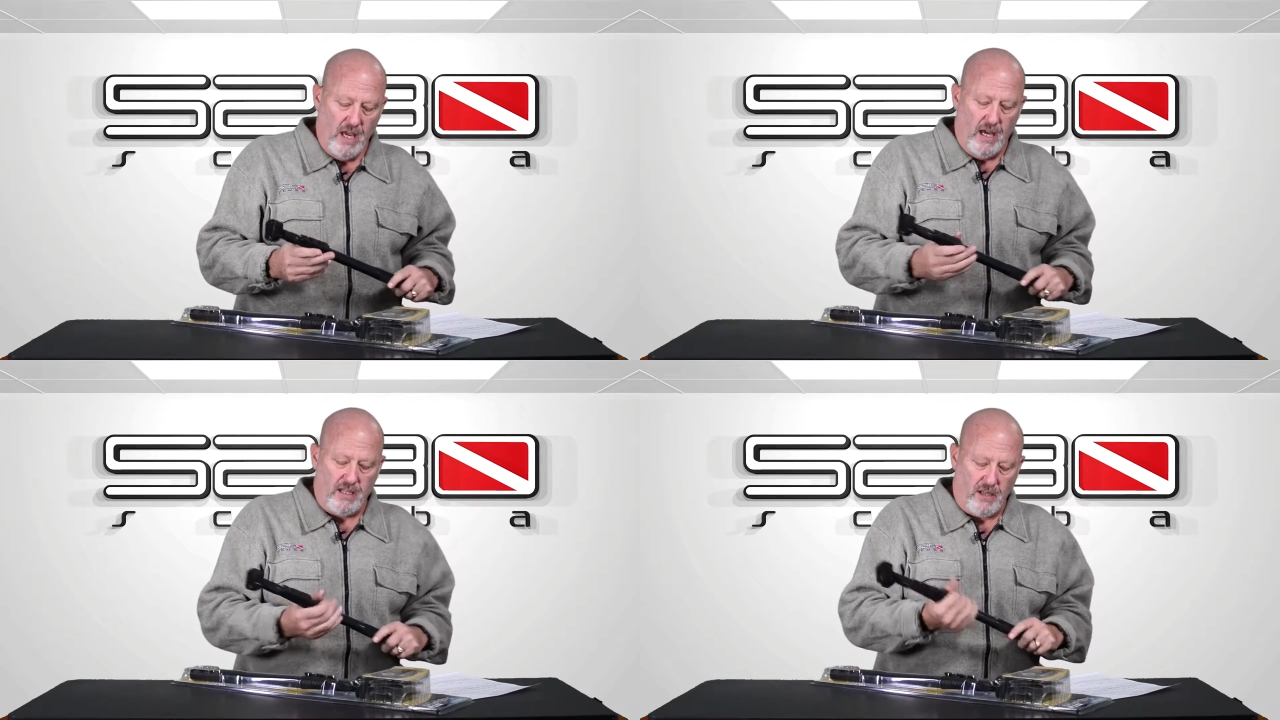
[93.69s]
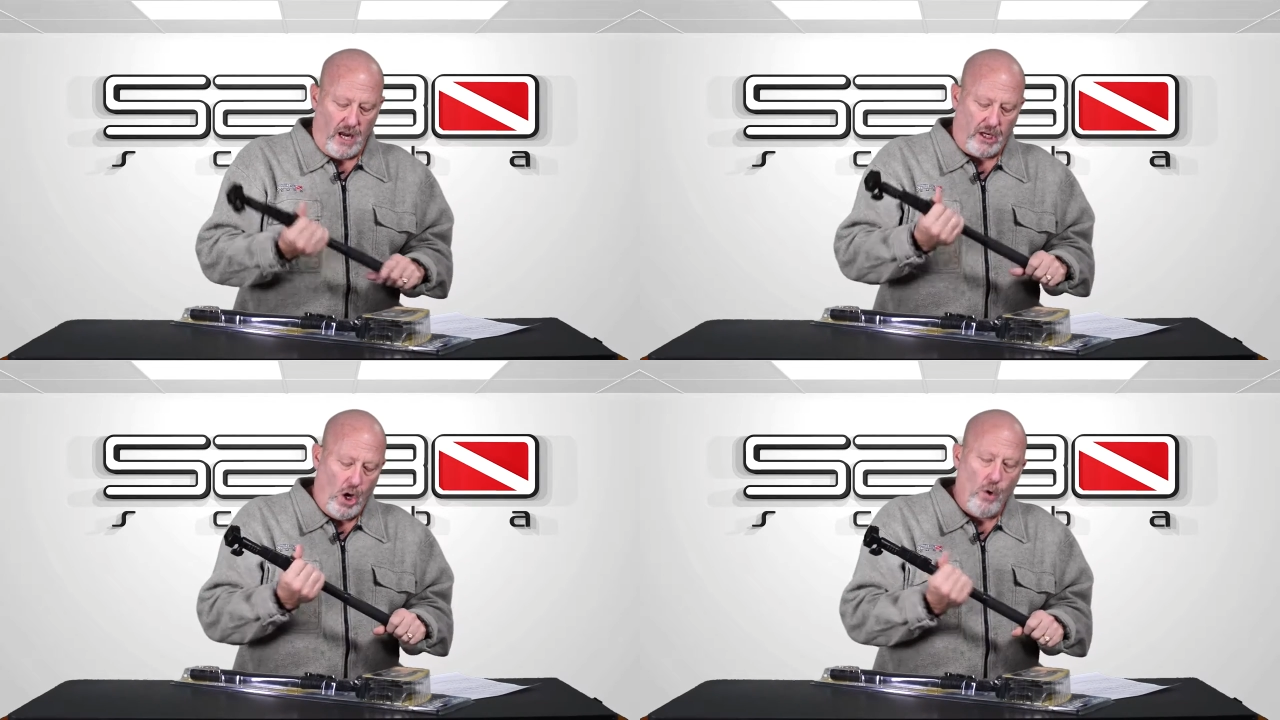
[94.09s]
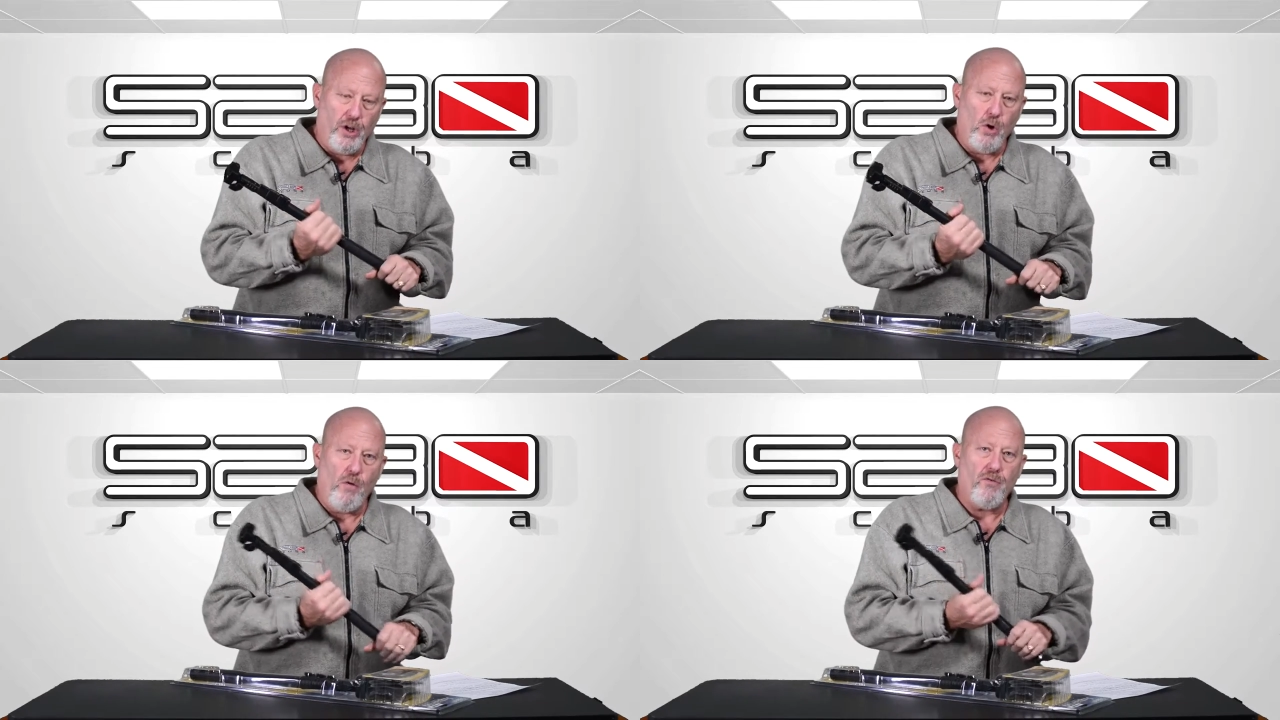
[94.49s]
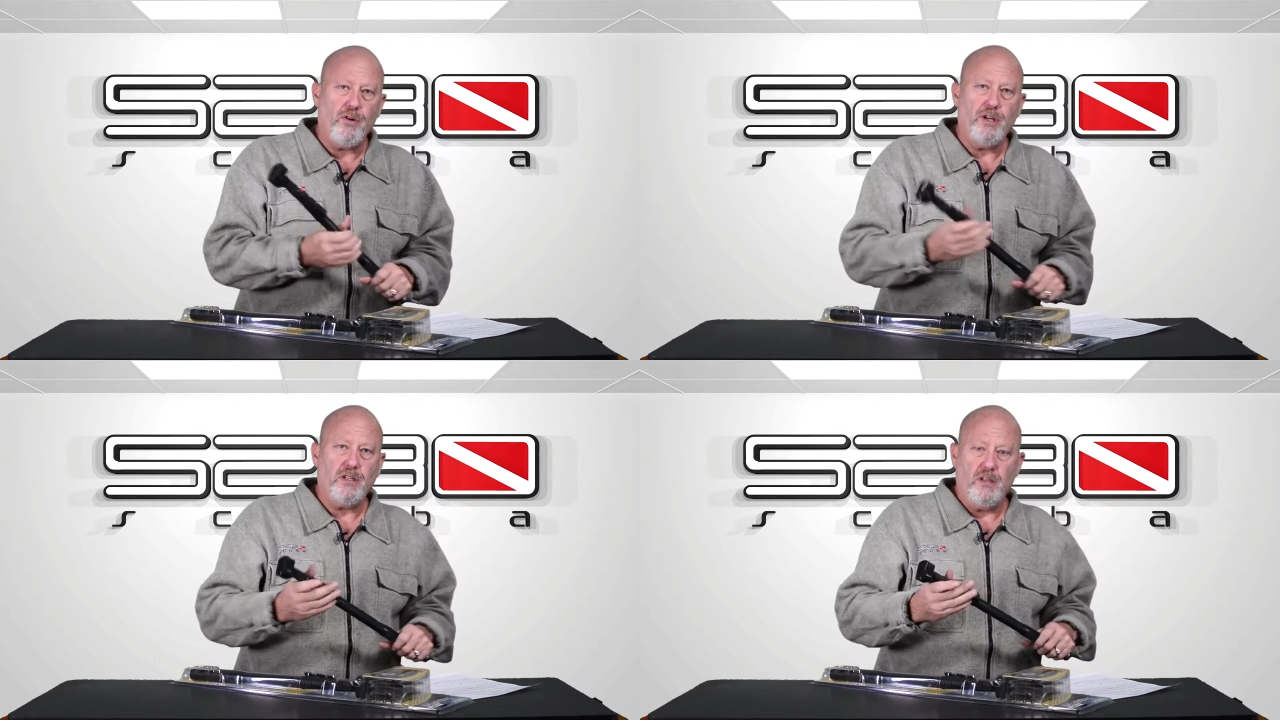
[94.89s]
Uh, it's got a coating over
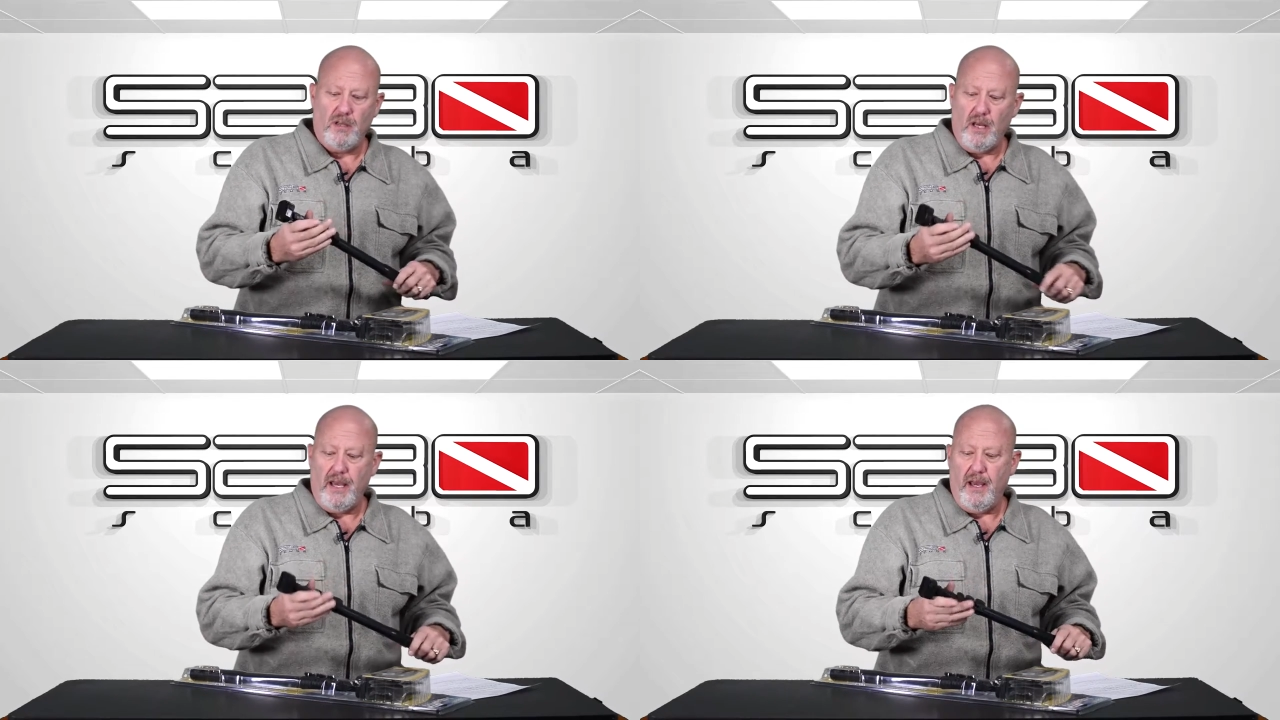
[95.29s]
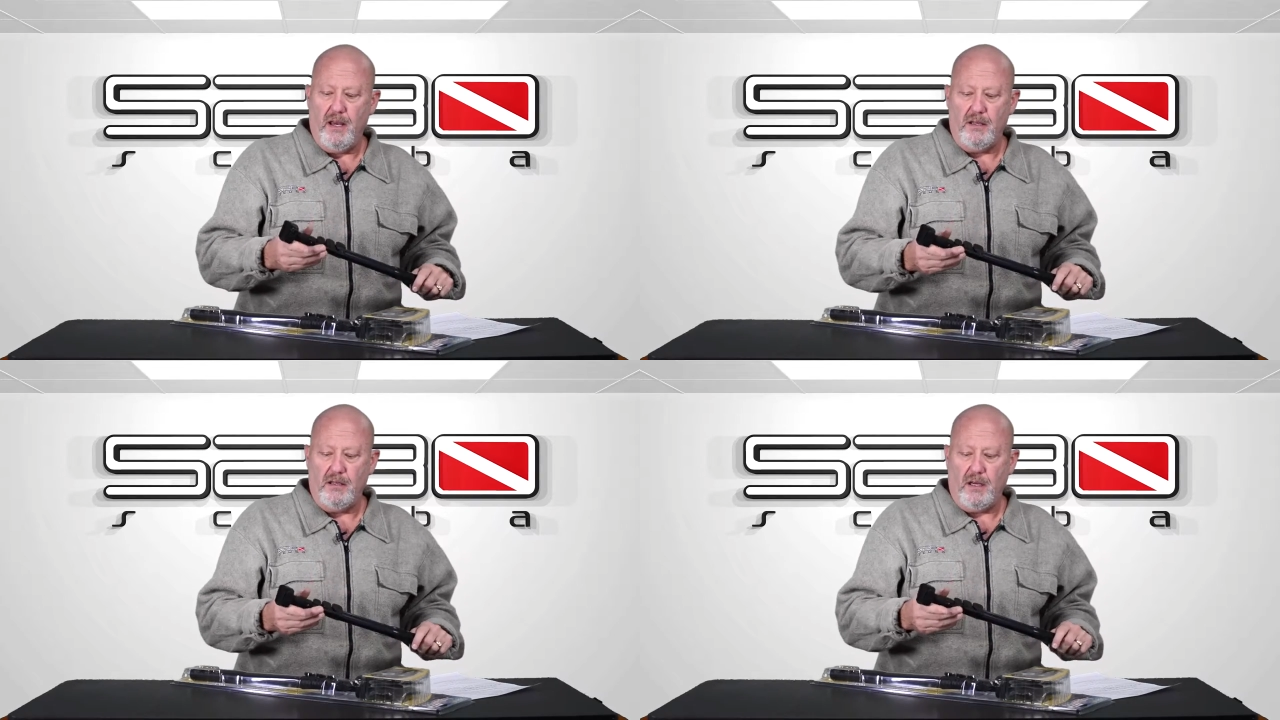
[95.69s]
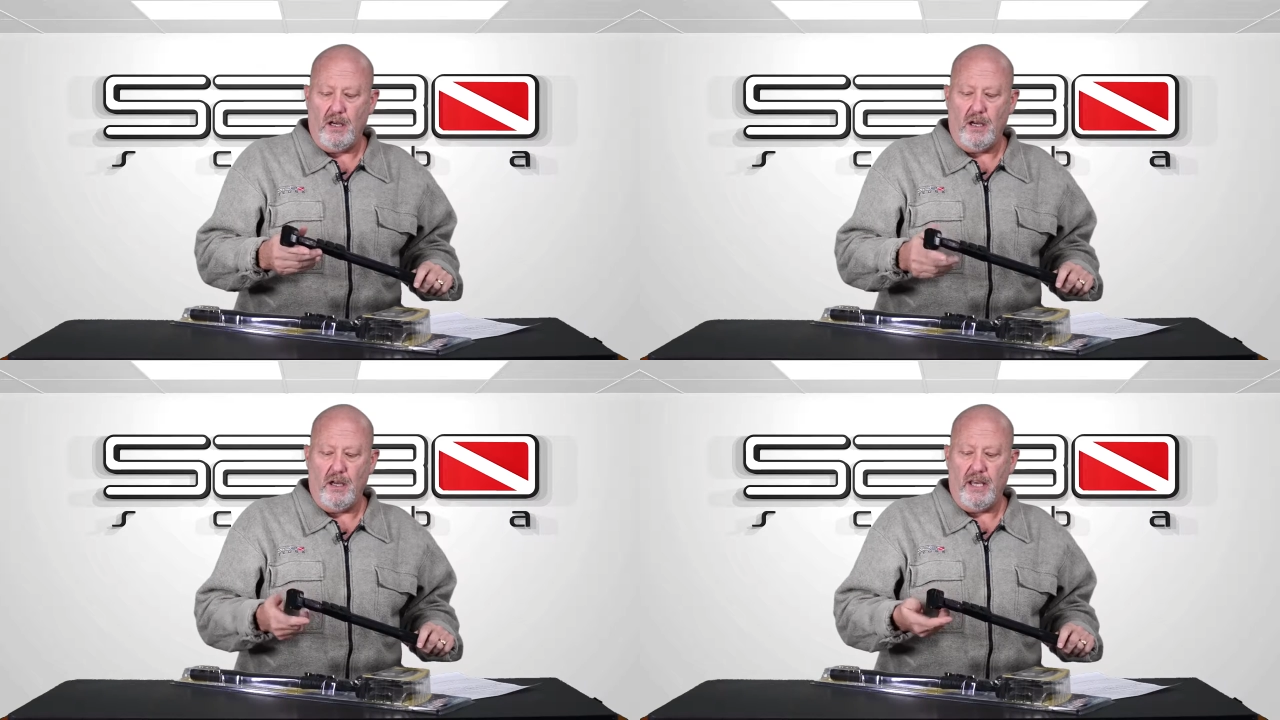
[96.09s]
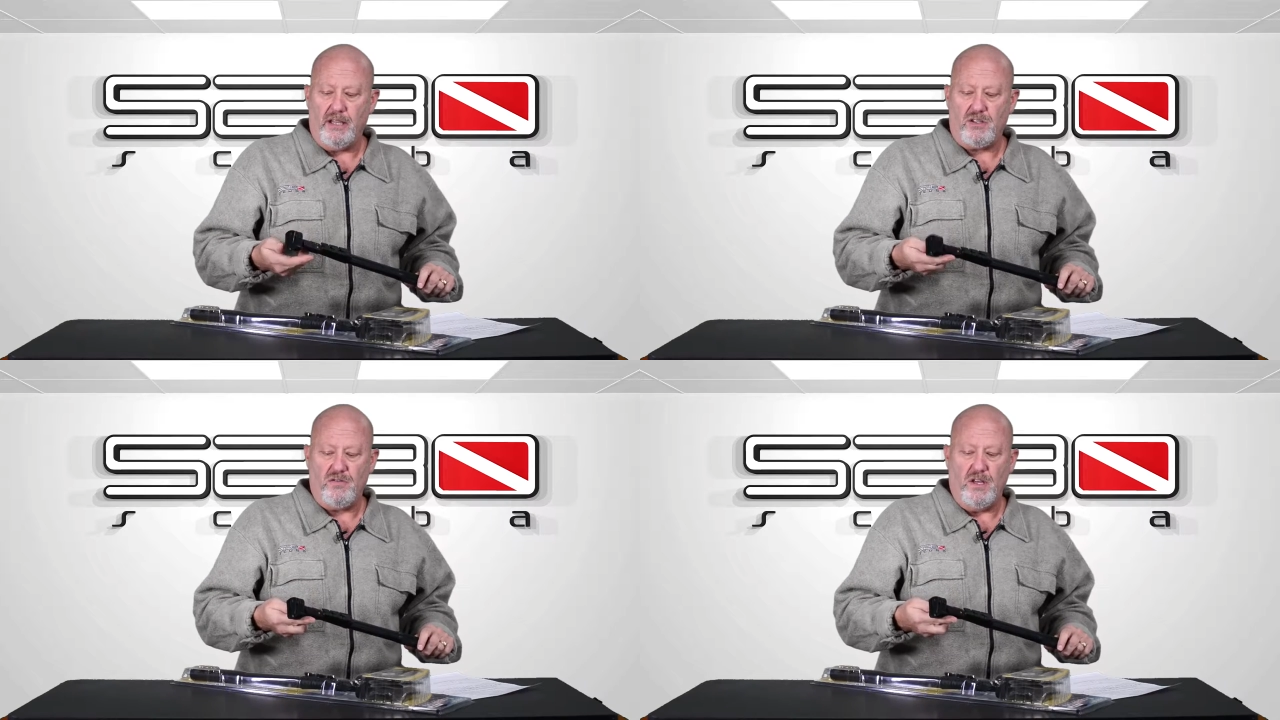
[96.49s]
it, and uh,
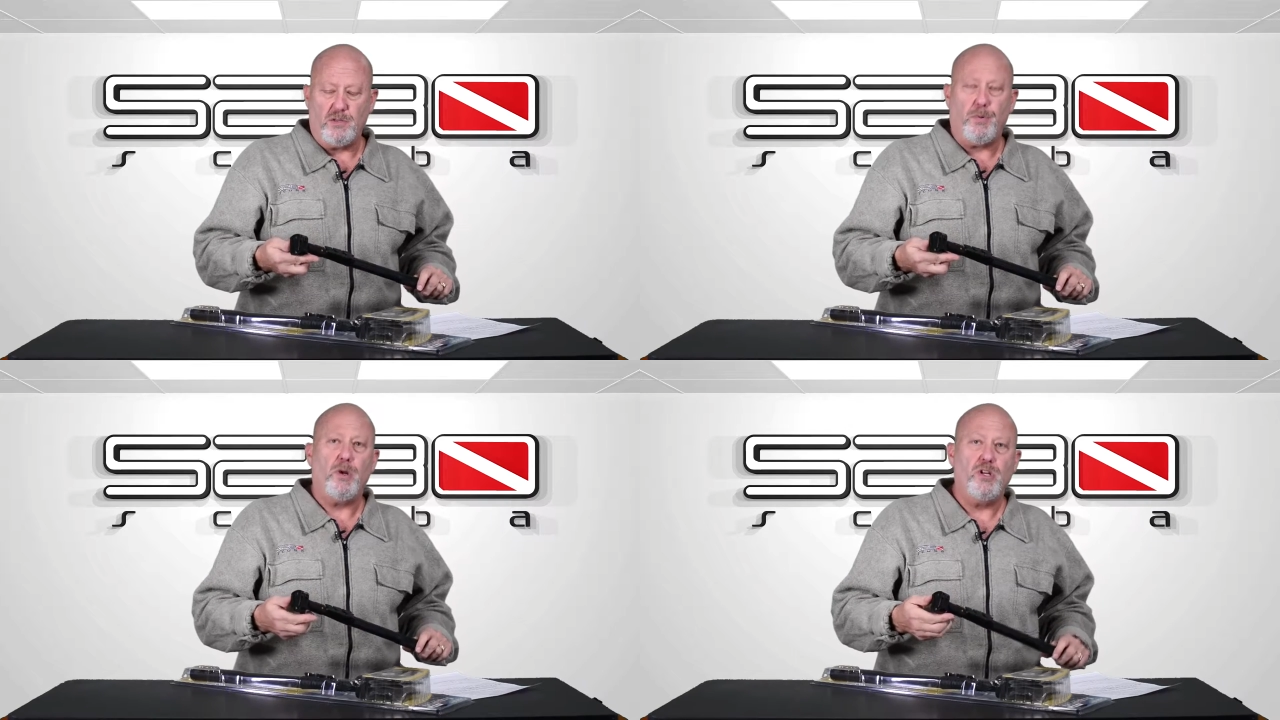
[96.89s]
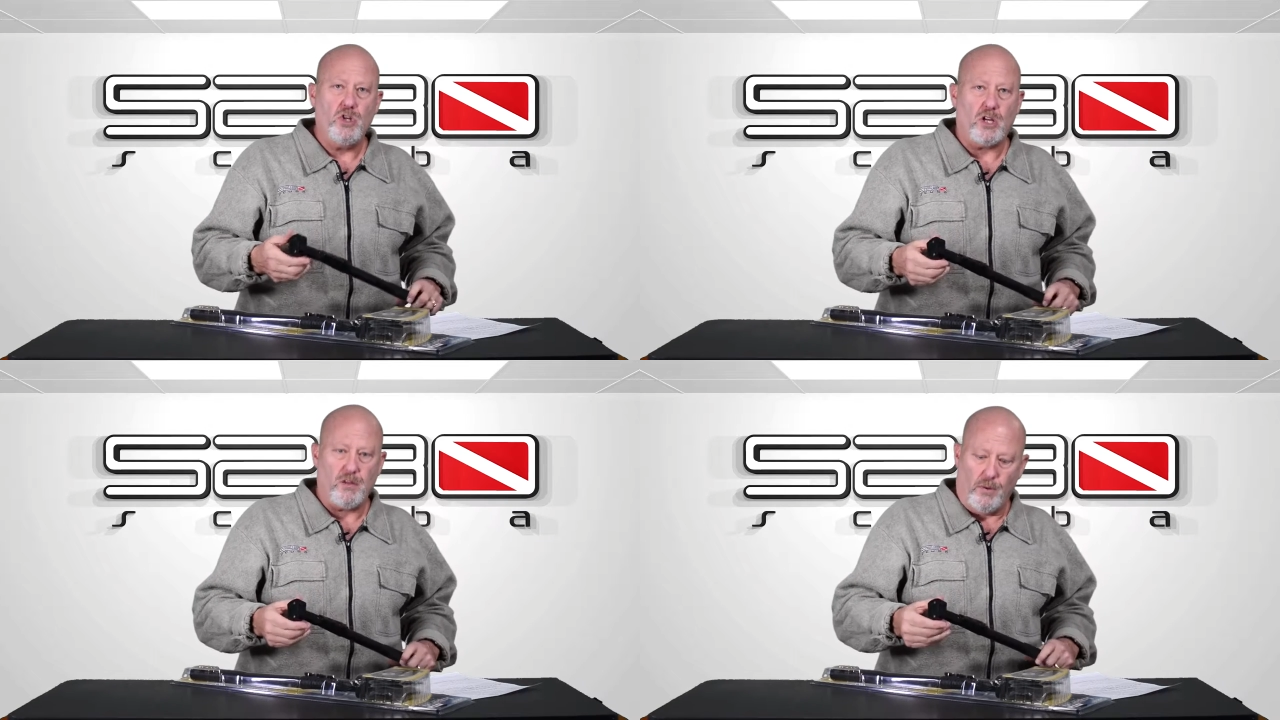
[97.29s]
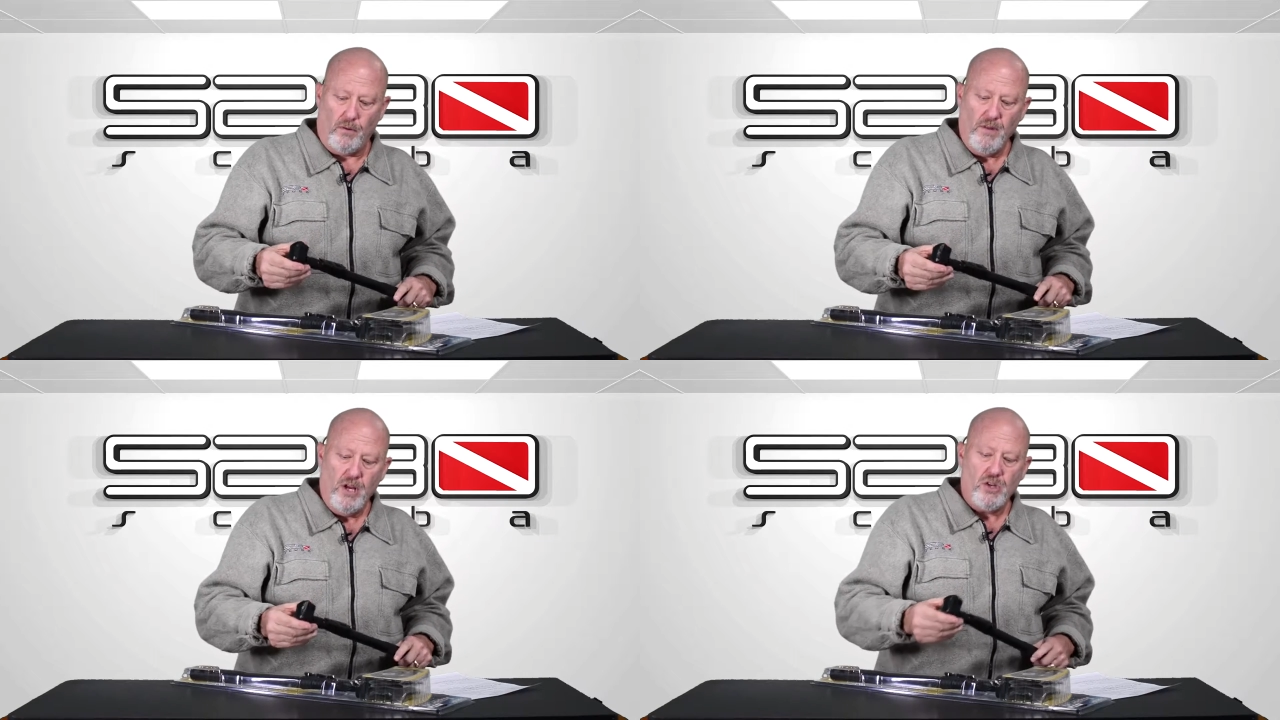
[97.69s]
it's, it's pretty adjustable.